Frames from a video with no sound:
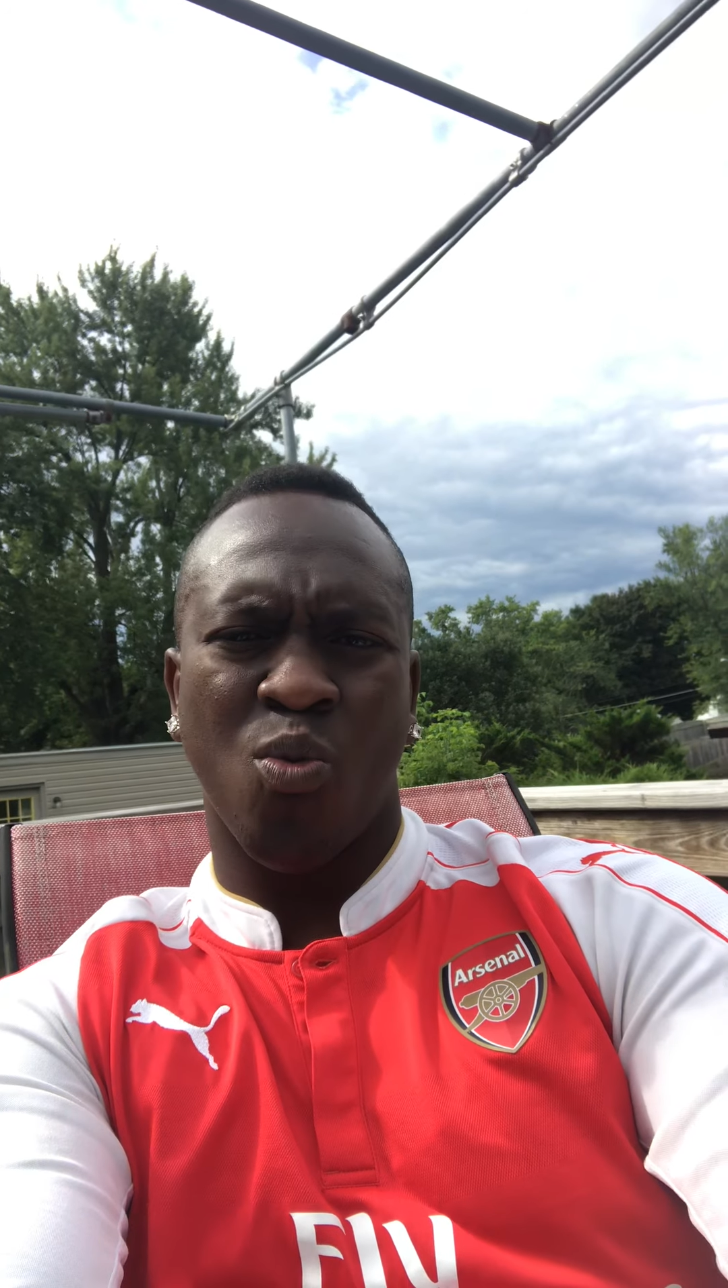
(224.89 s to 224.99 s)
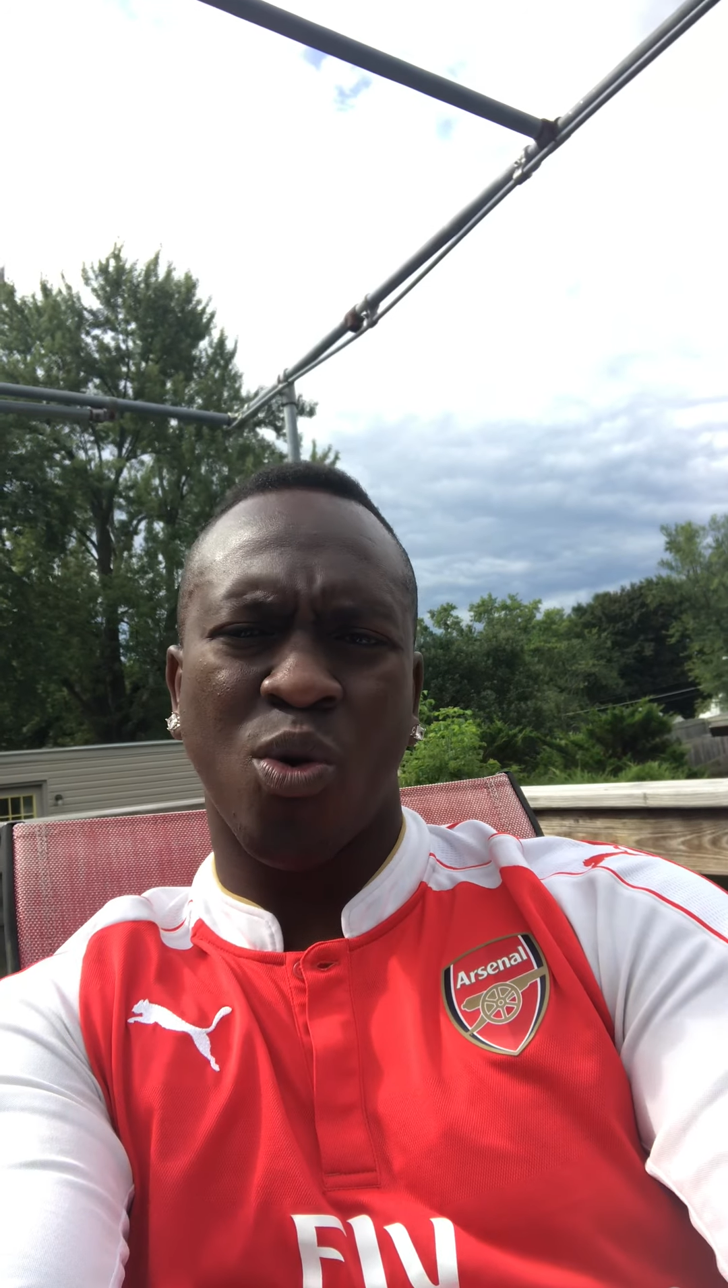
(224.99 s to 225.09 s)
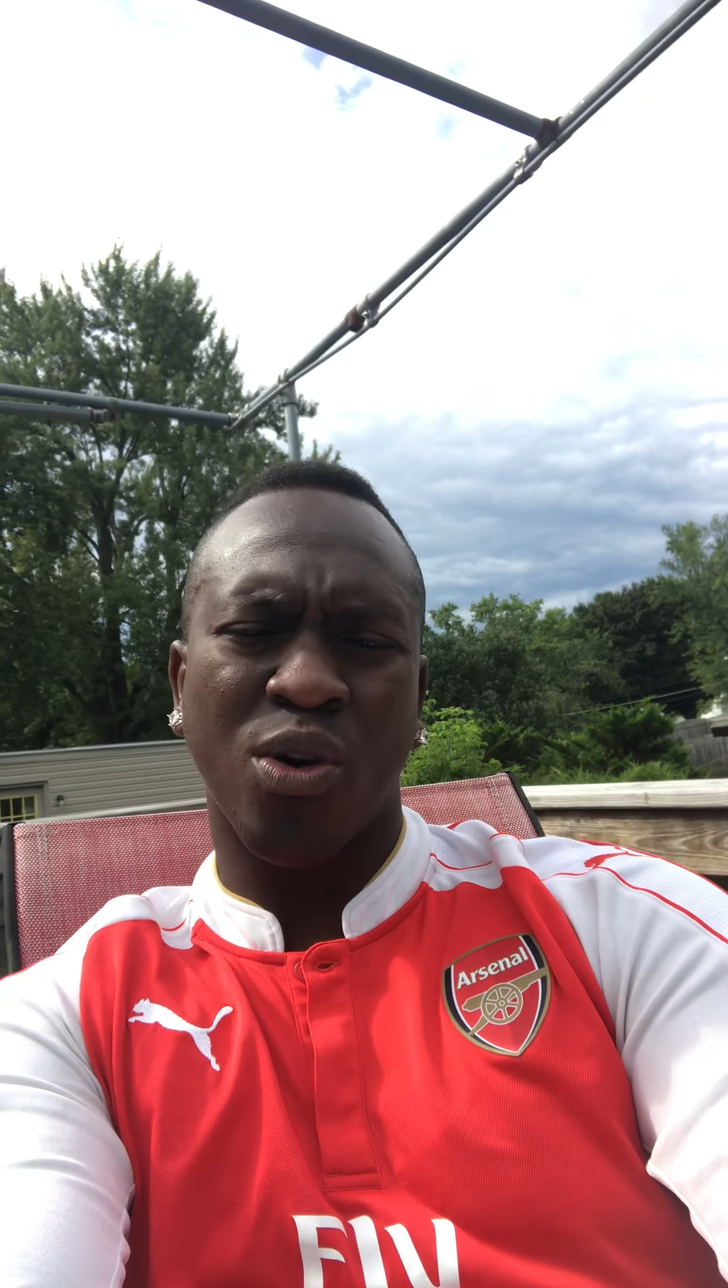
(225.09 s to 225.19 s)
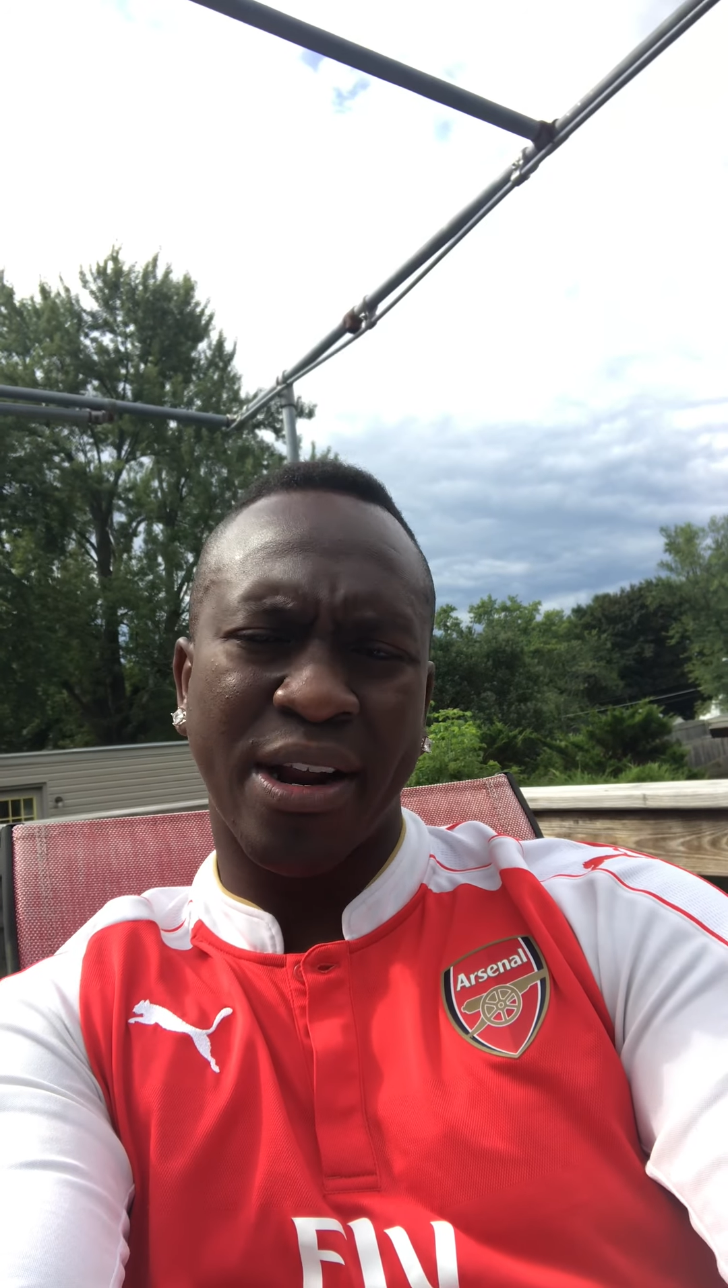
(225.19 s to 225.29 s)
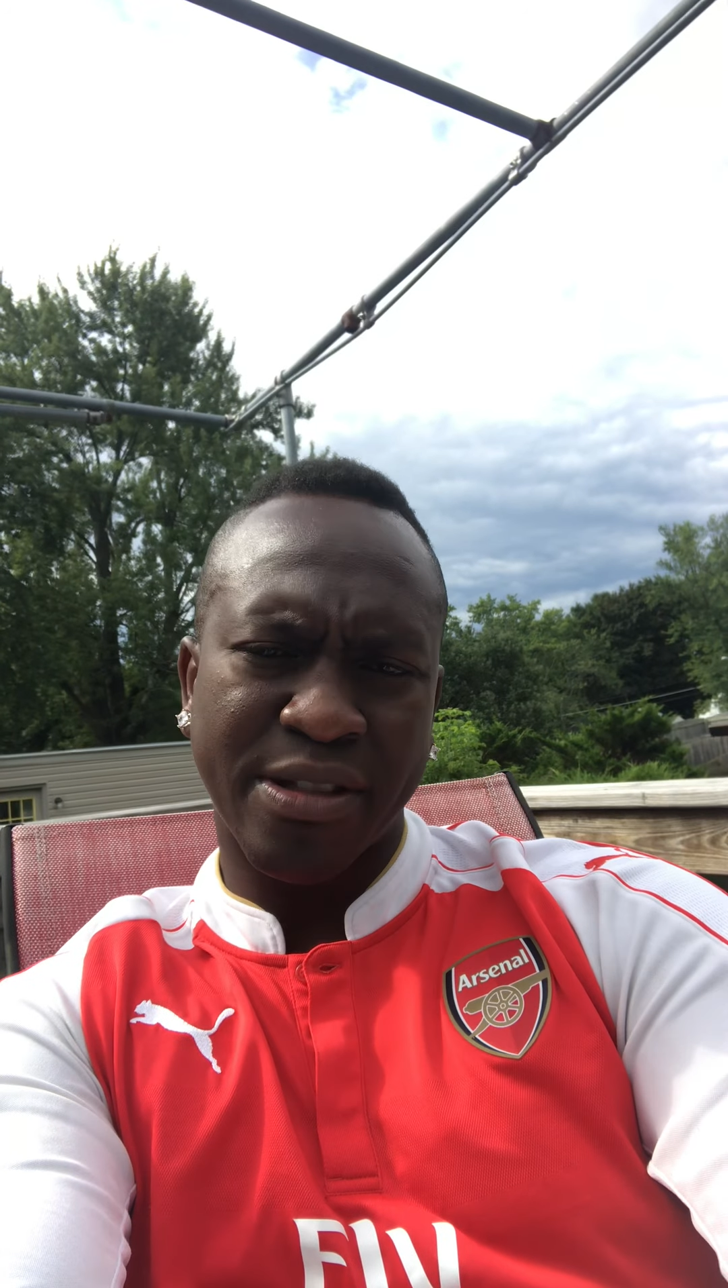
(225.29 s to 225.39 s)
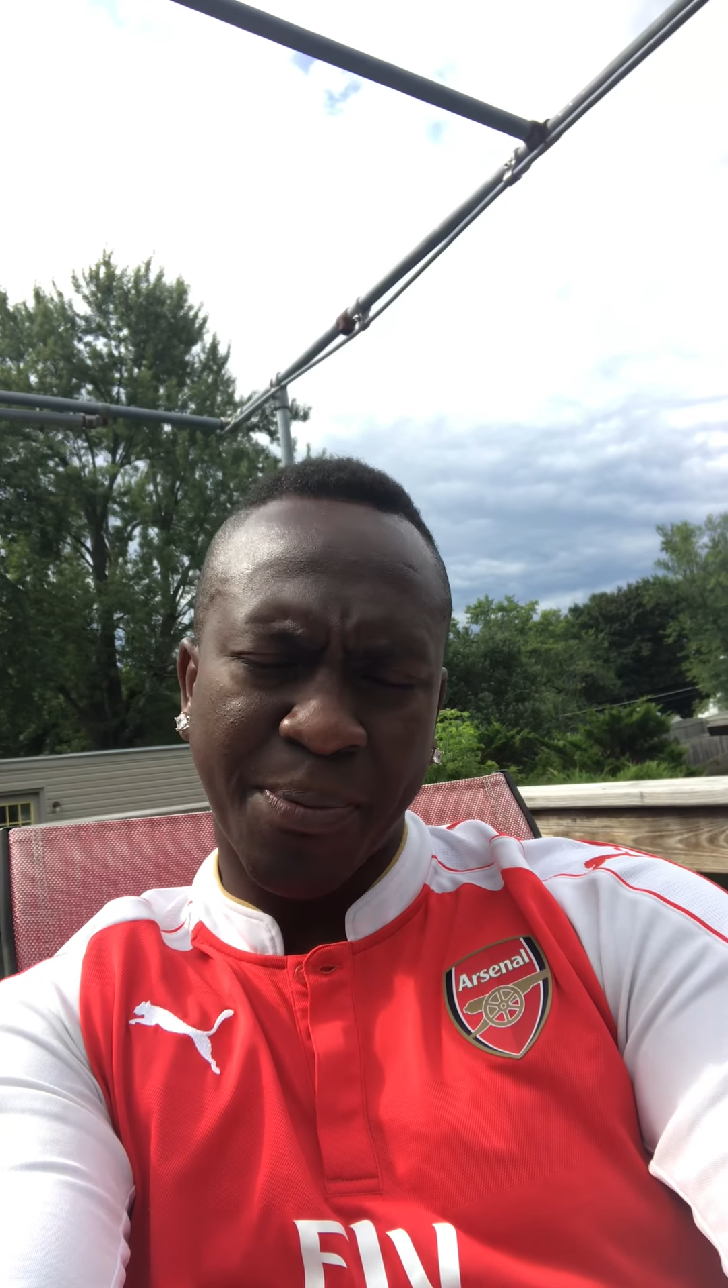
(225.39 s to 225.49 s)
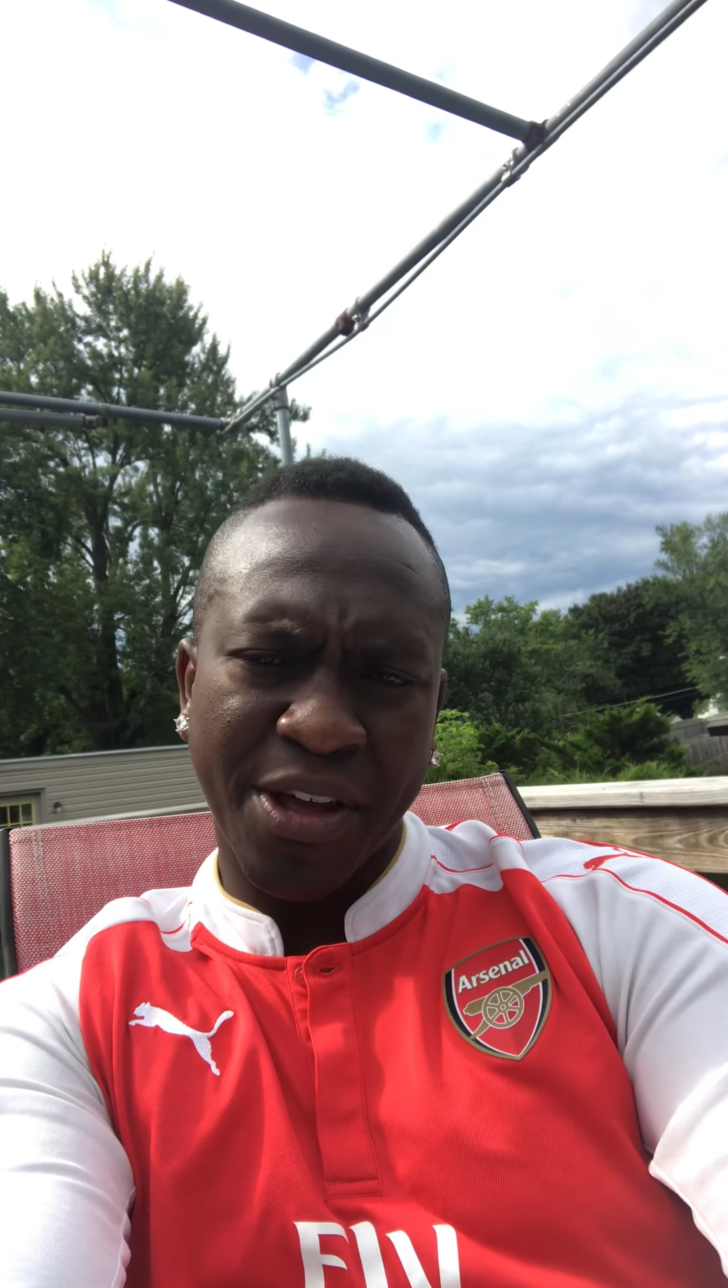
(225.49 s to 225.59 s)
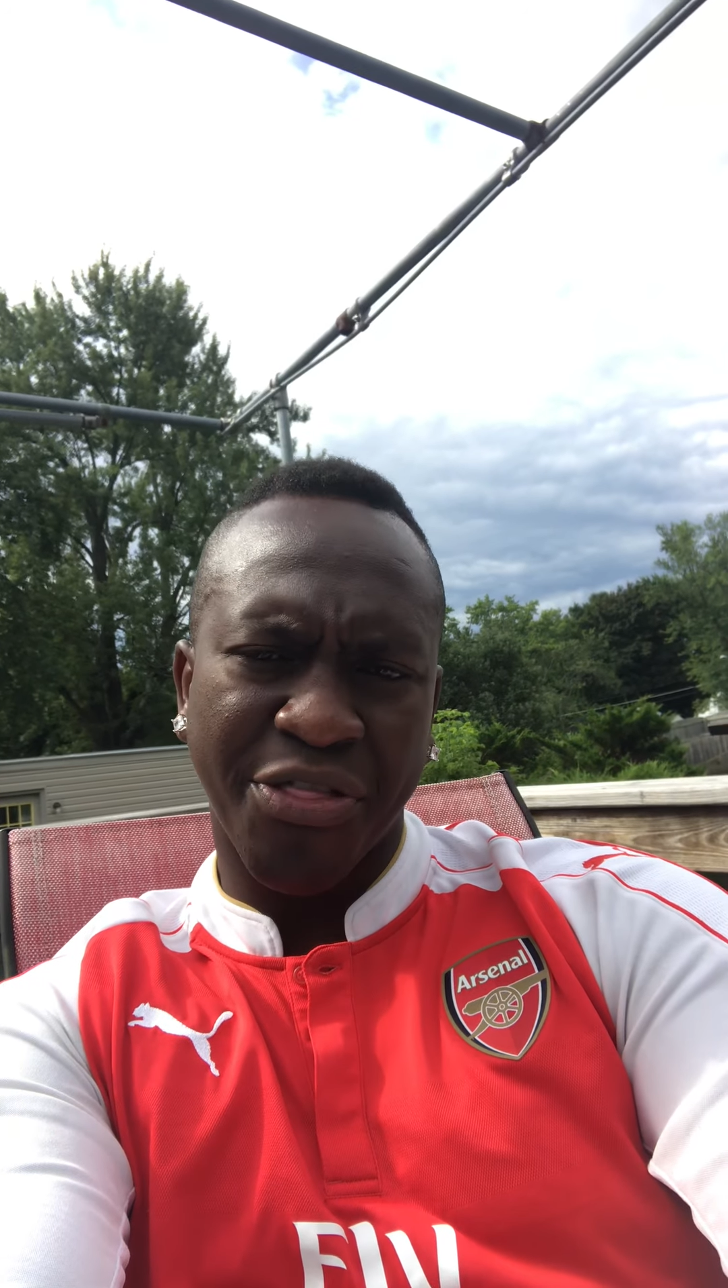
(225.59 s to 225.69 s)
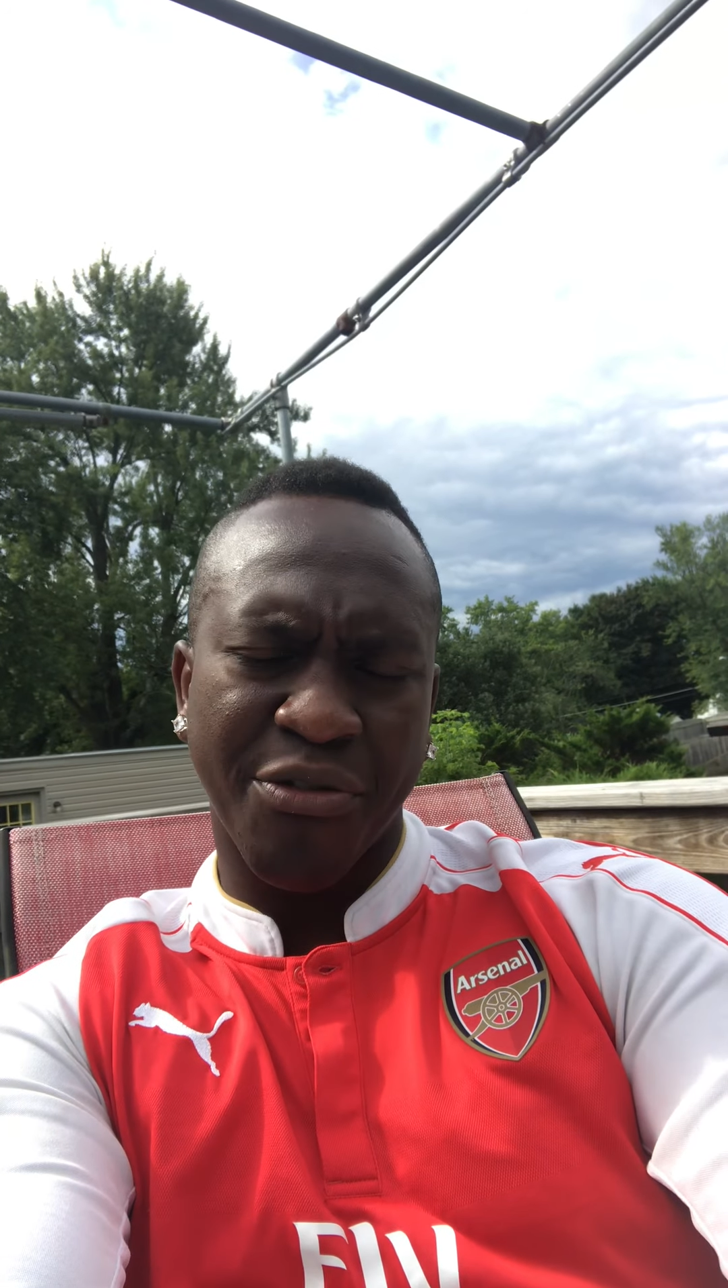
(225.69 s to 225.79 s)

We're going to have to play a